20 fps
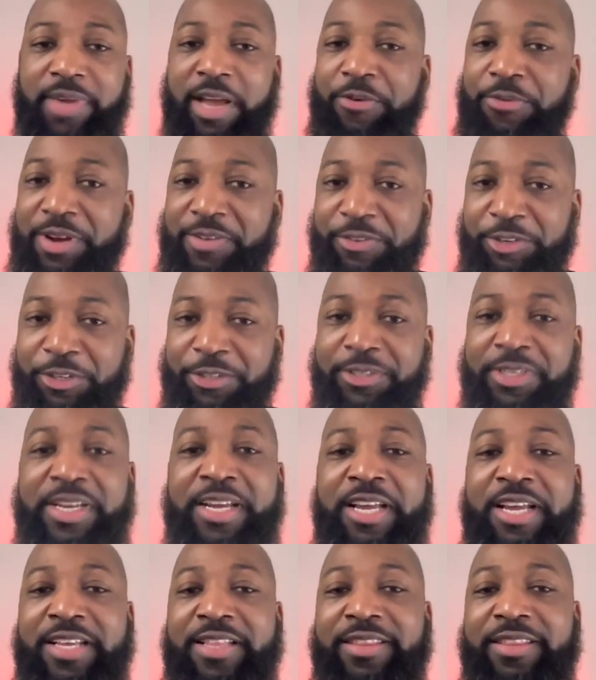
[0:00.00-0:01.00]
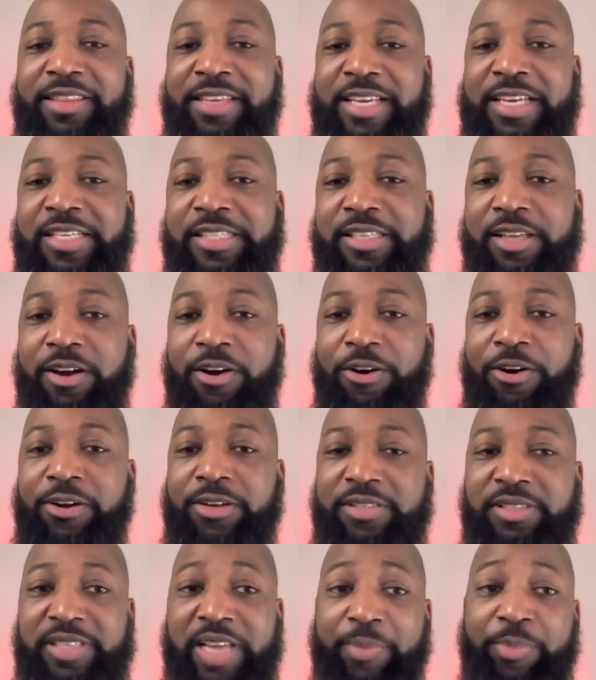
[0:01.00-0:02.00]
However, these are
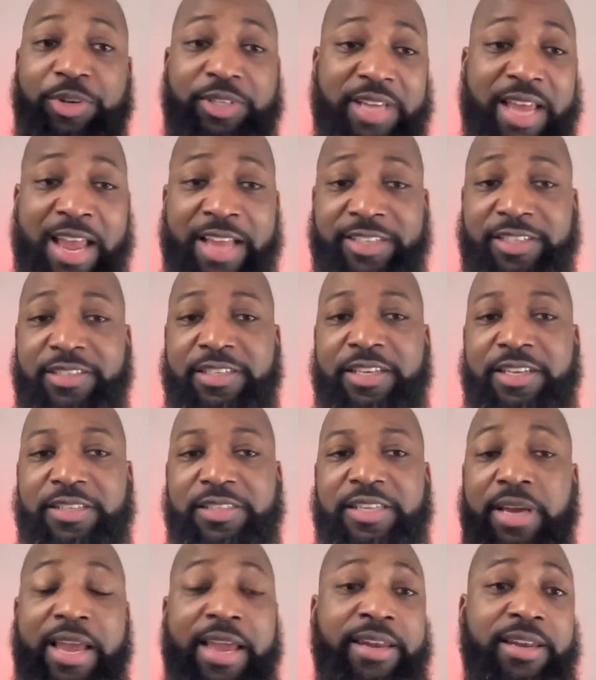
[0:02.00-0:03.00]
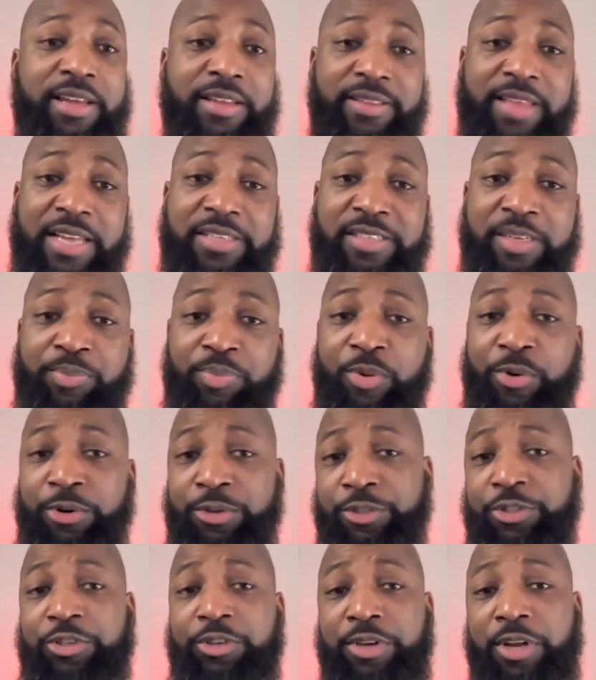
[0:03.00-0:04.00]
separate entities, and that's
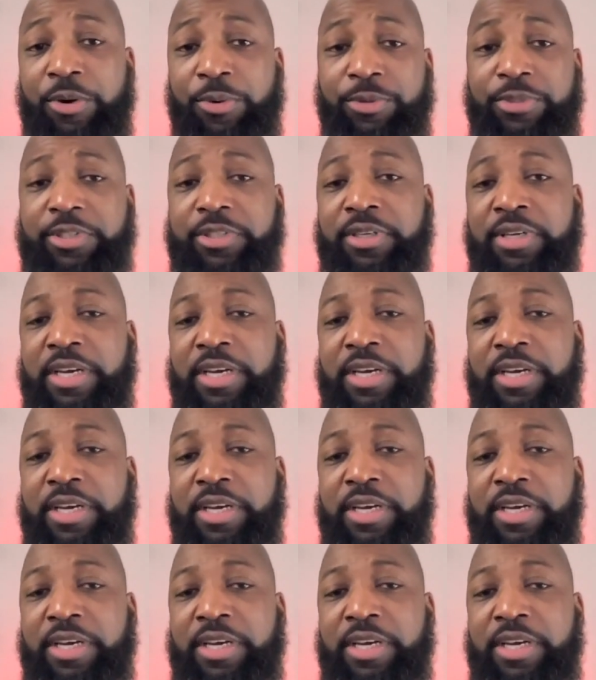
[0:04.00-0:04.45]
important to note.